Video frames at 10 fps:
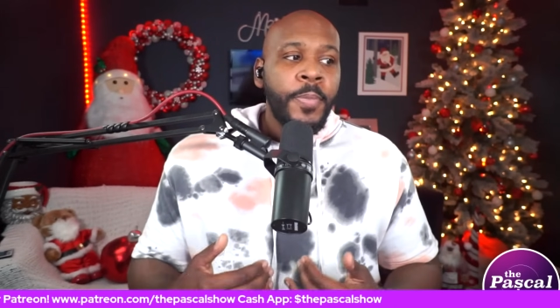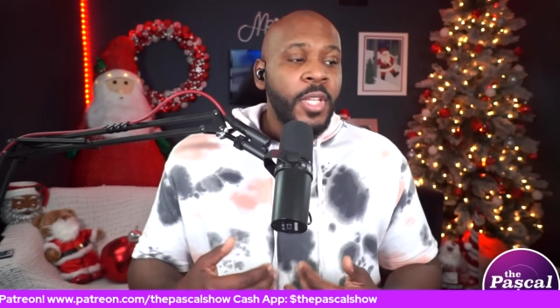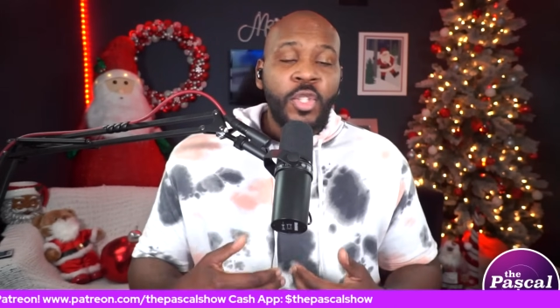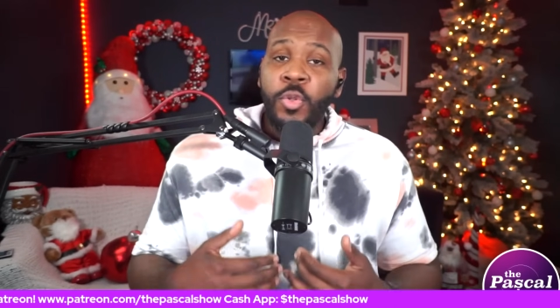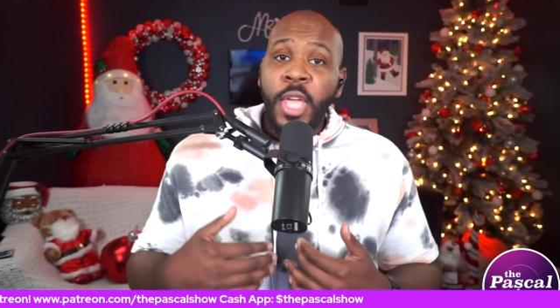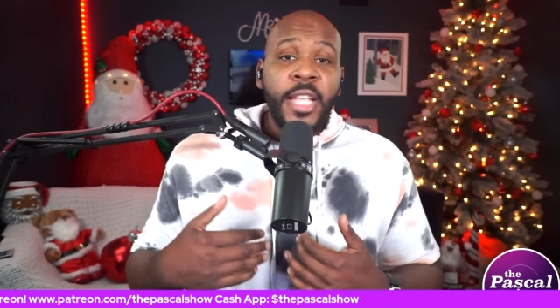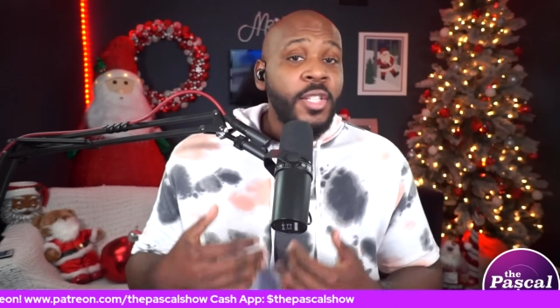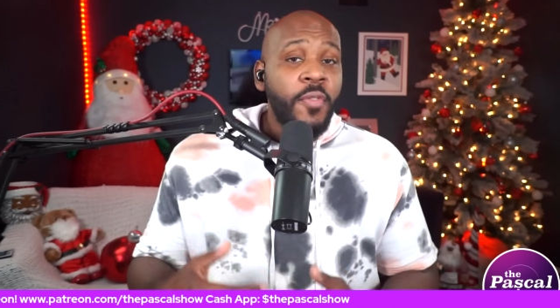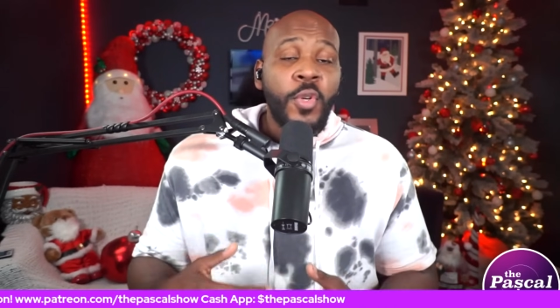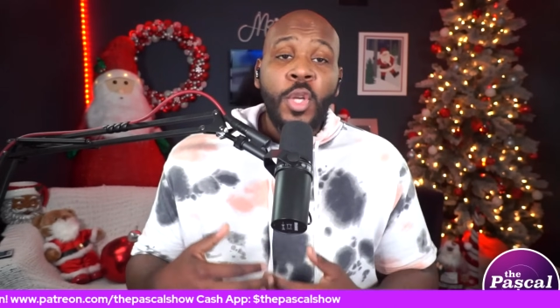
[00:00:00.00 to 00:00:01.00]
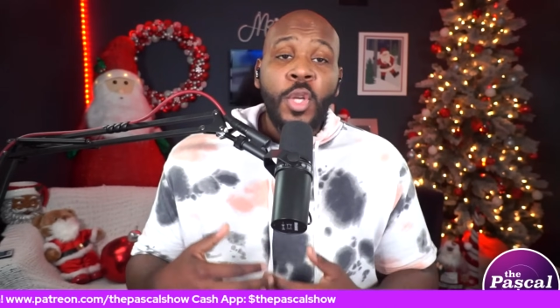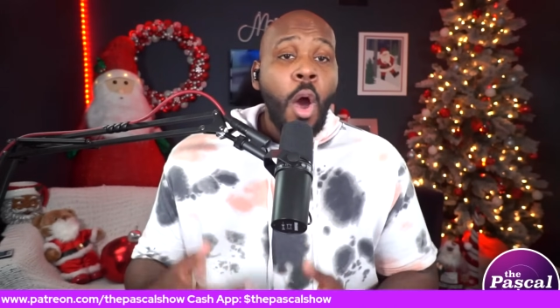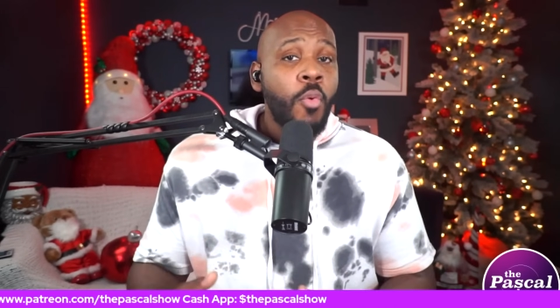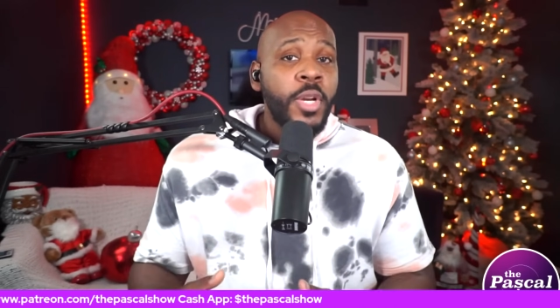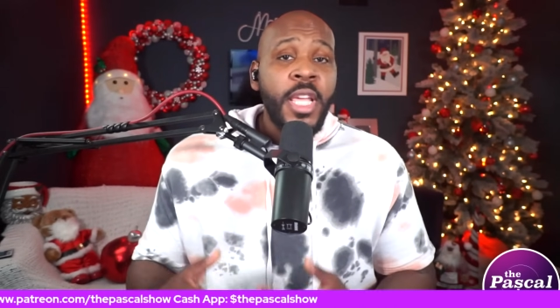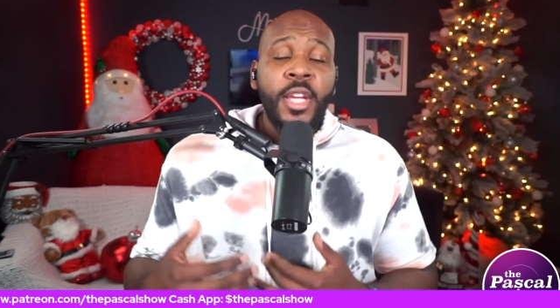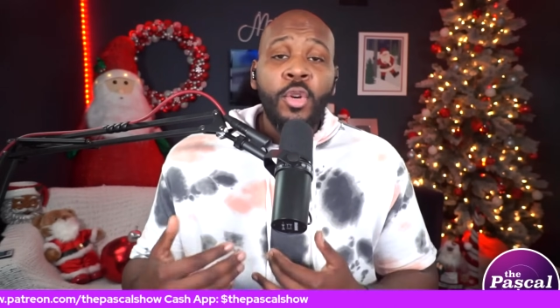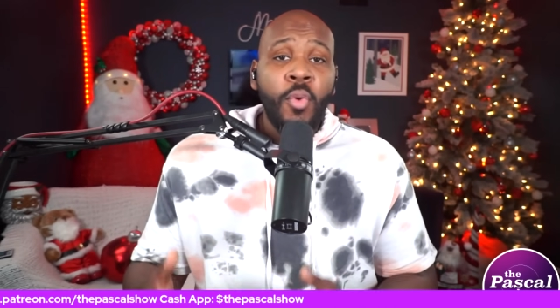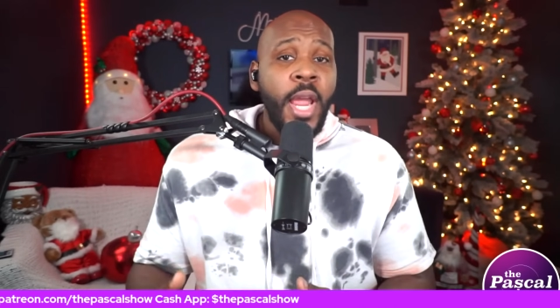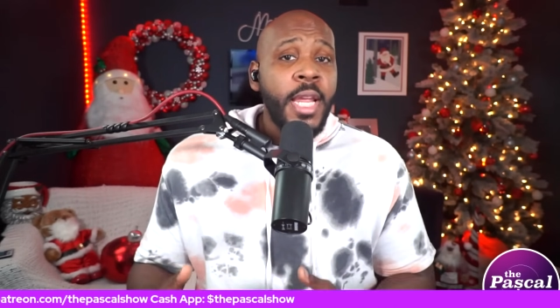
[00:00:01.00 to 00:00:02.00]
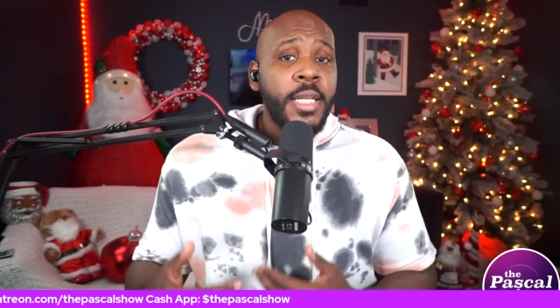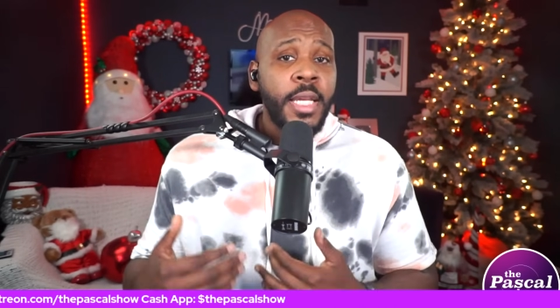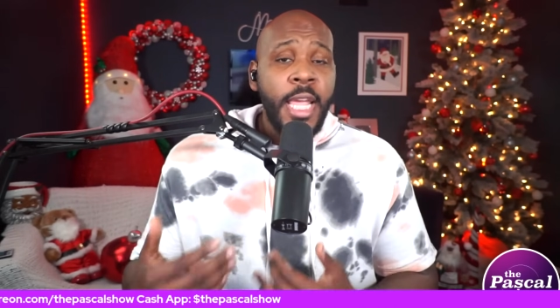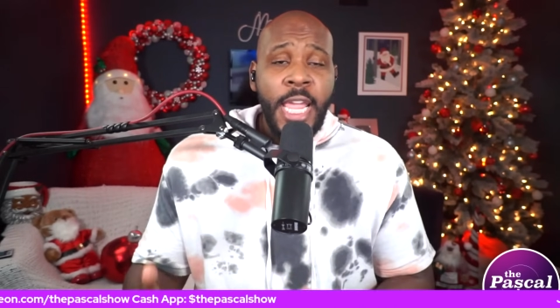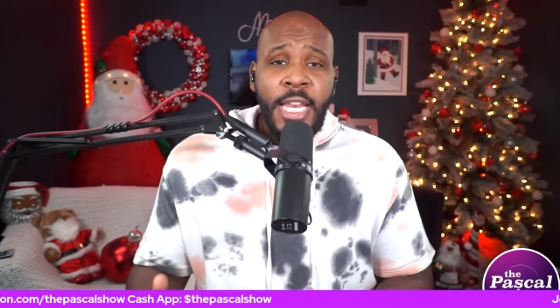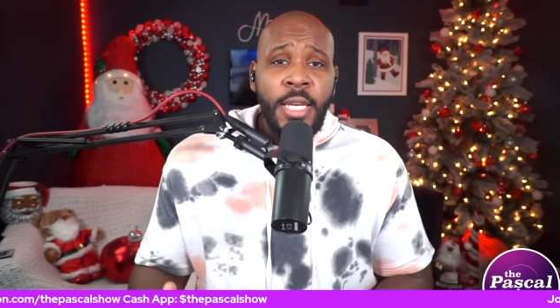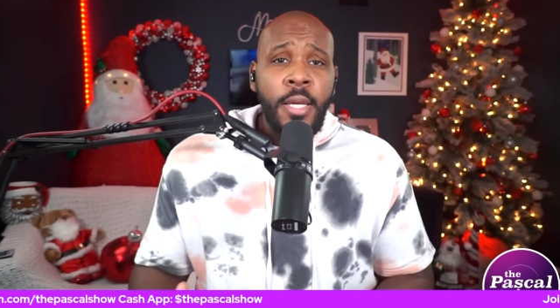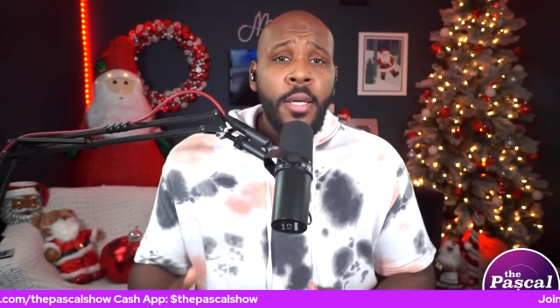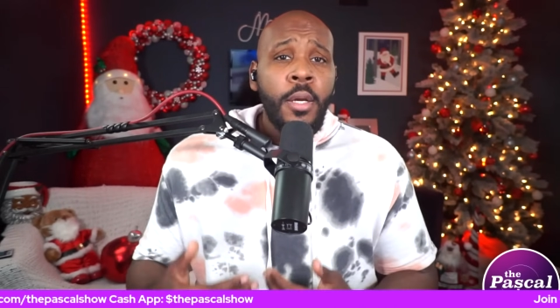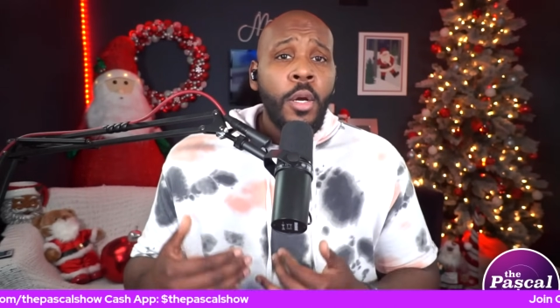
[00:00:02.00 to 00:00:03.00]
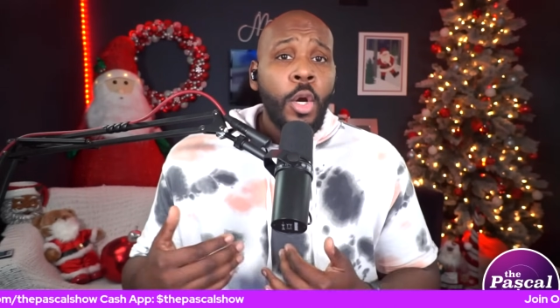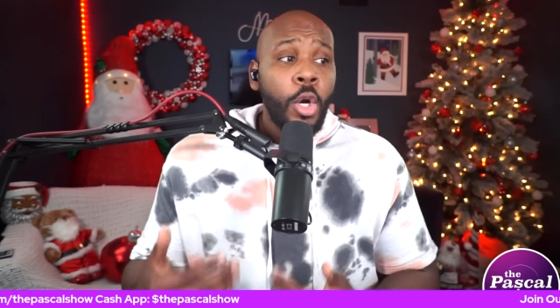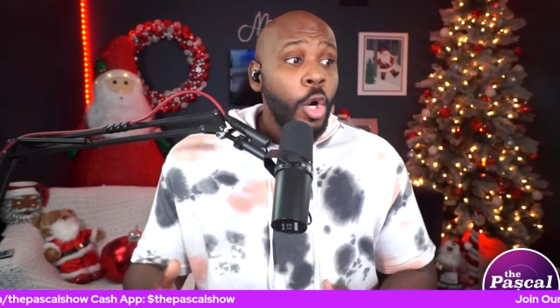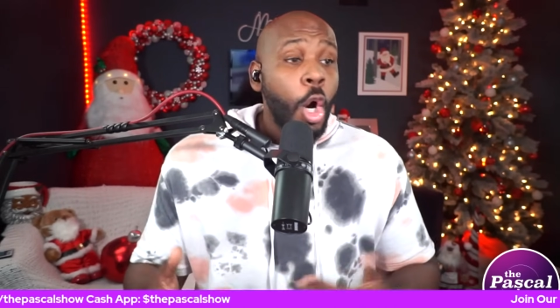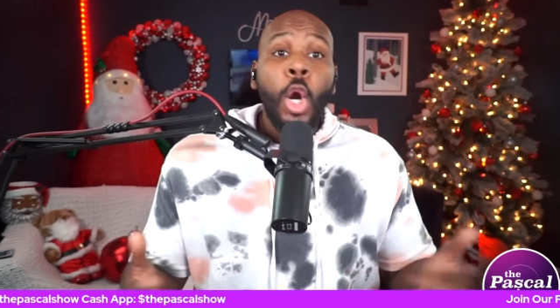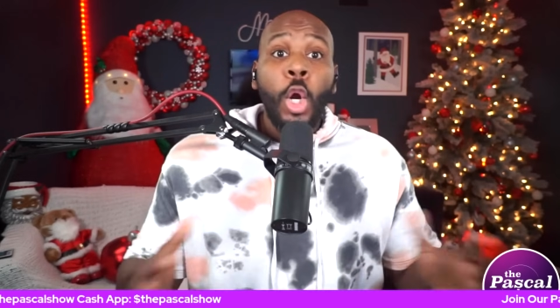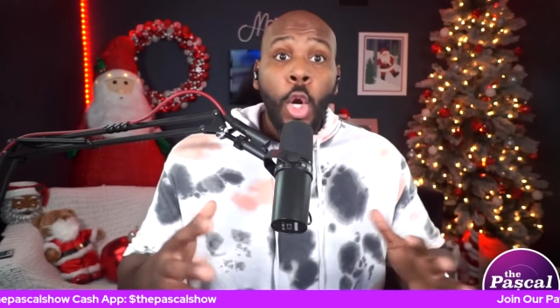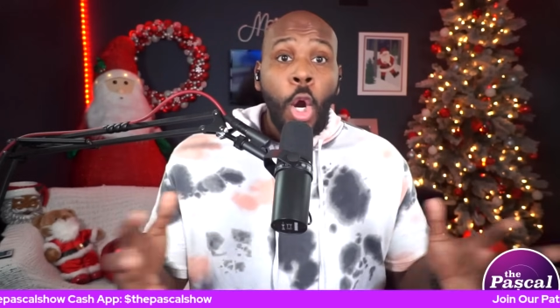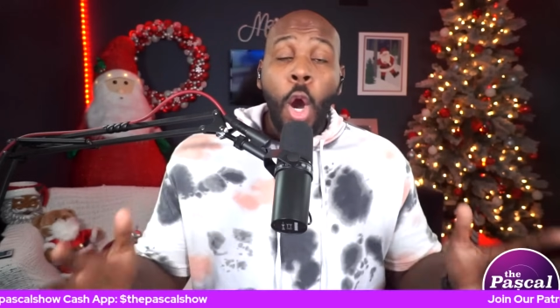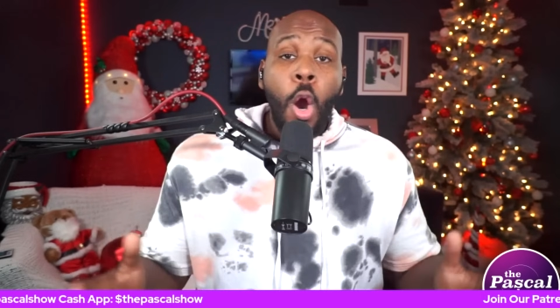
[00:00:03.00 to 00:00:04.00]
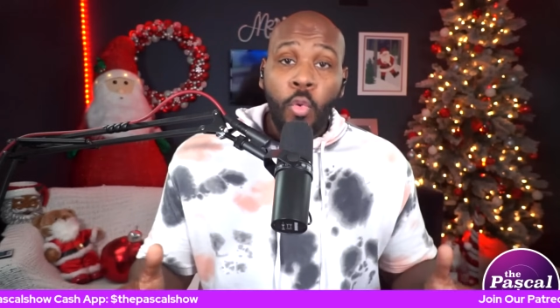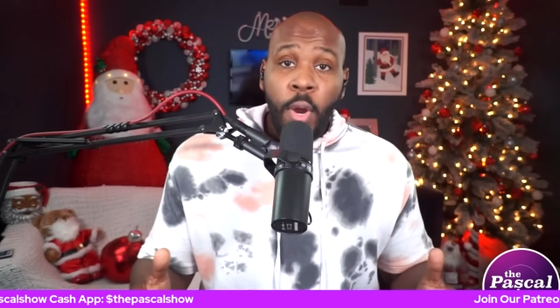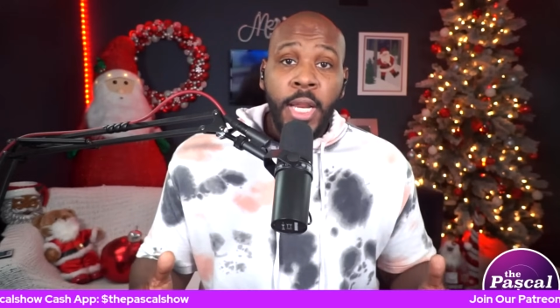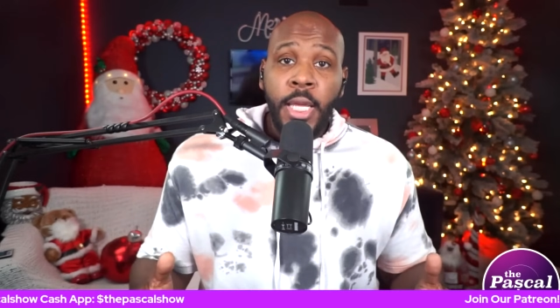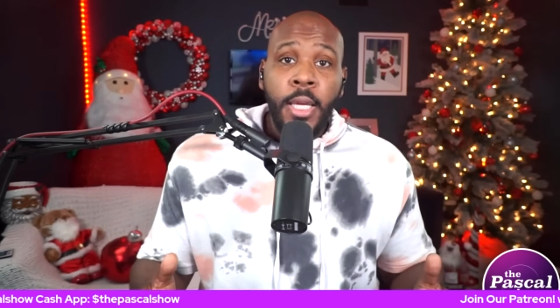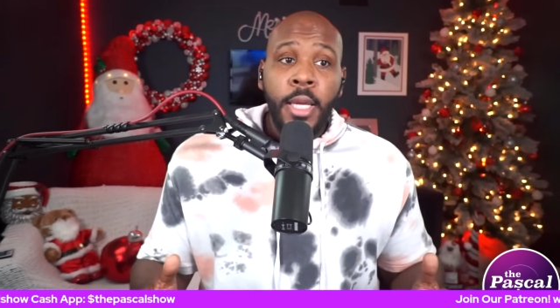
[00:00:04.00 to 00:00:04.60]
So that stuff was already ingrained in her already.